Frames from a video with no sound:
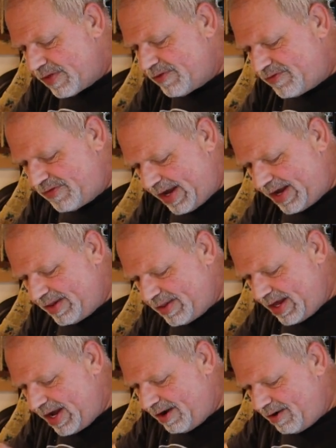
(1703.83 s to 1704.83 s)

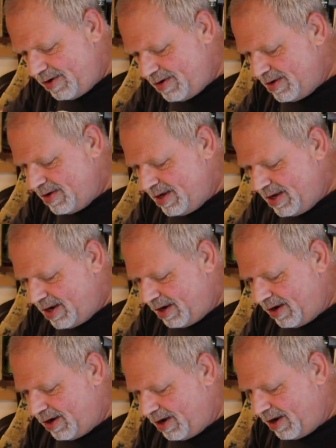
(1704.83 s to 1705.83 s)
second layer,
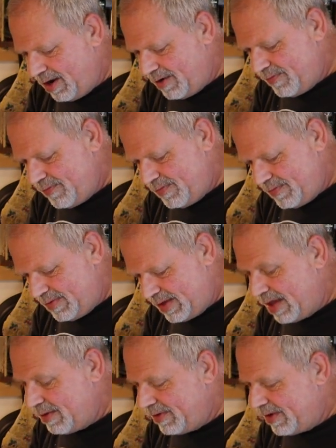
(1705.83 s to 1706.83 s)
now
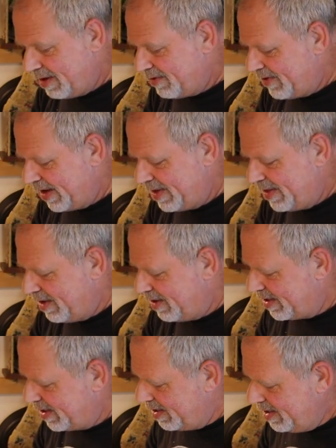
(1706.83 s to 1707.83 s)
that we got our second layer
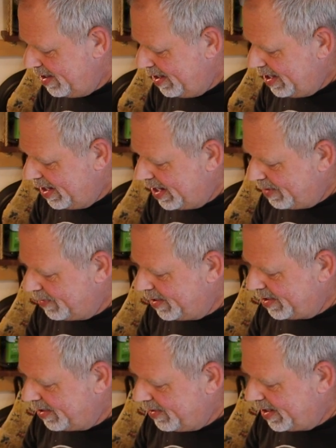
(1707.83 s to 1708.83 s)
on there, and
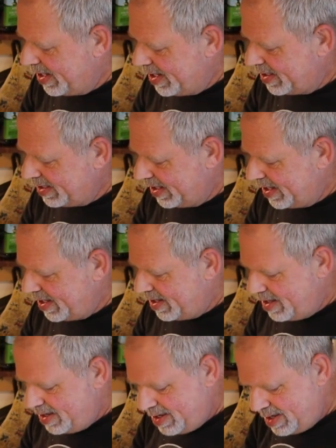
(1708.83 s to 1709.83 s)
we're gonna go ahead and
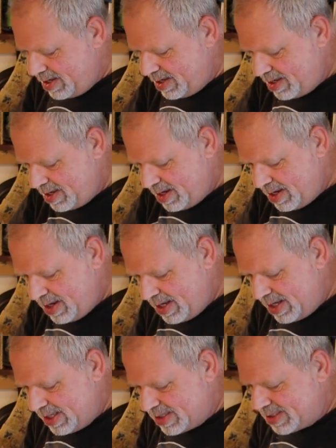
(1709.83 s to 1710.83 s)
get
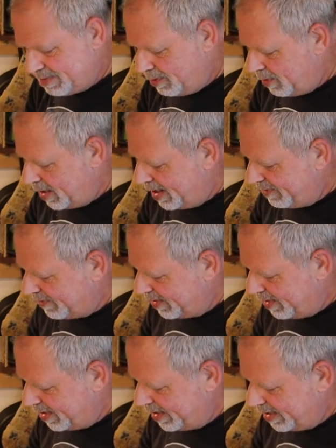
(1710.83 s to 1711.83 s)
some more
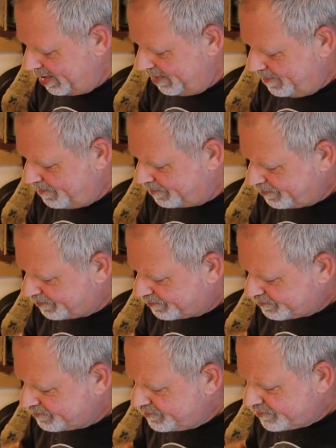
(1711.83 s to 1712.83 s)
icing on here,
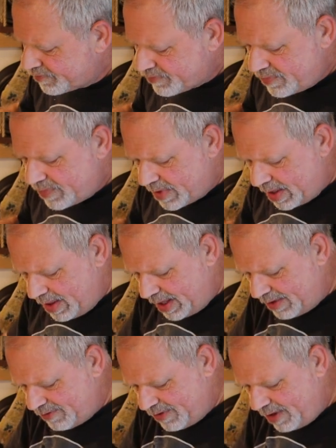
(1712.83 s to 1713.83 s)

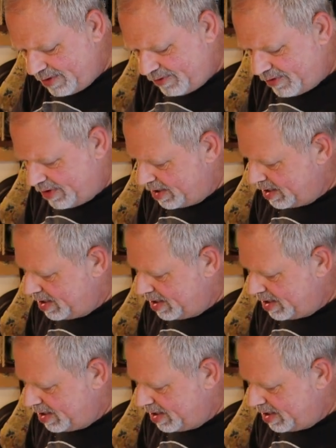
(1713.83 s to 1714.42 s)
like such.